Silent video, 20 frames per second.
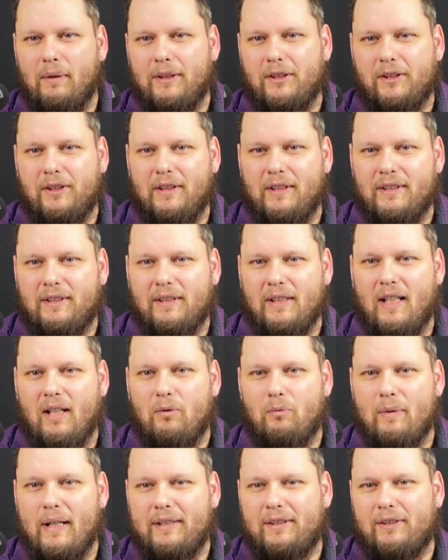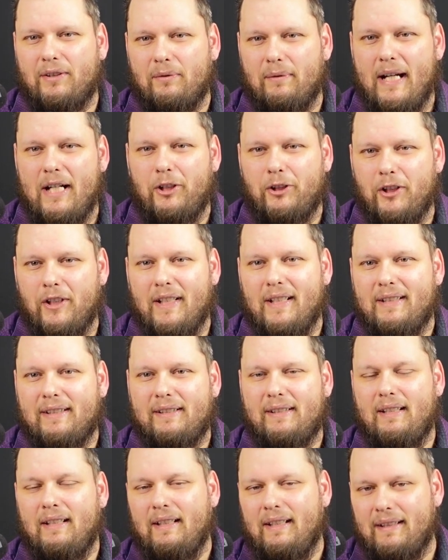which is
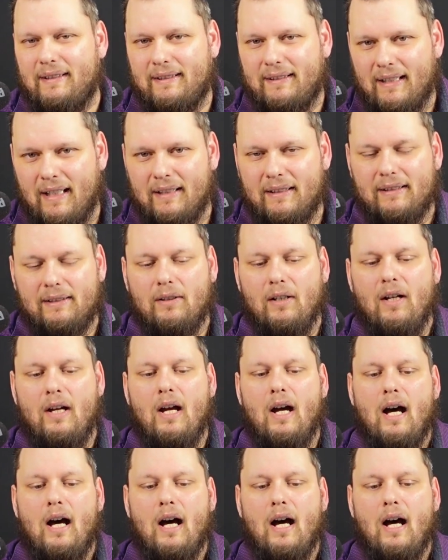restorationist in its sense,